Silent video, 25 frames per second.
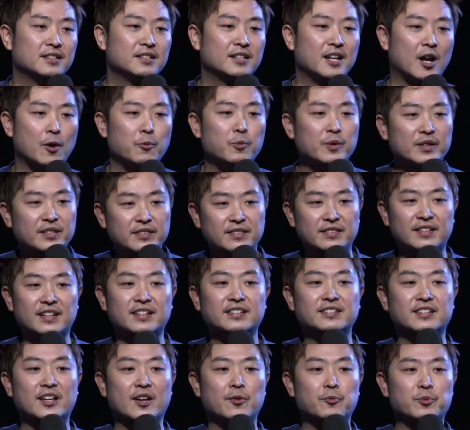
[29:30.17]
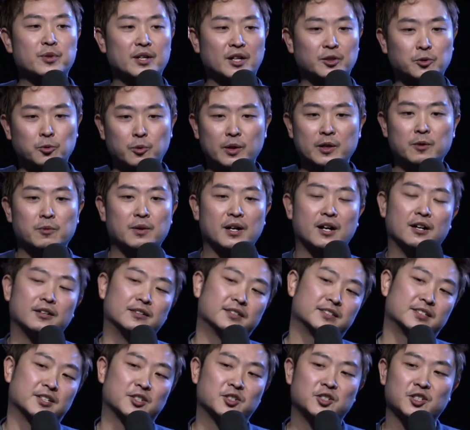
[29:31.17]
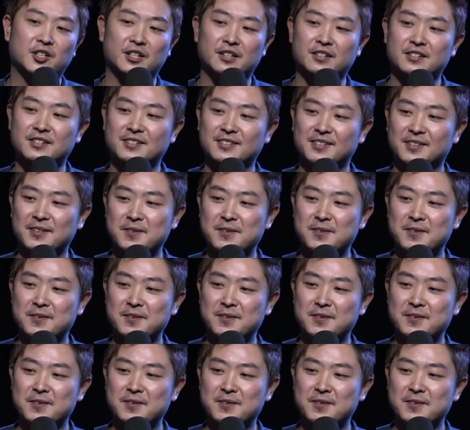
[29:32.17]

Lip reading: And we think that we are doing well as a church.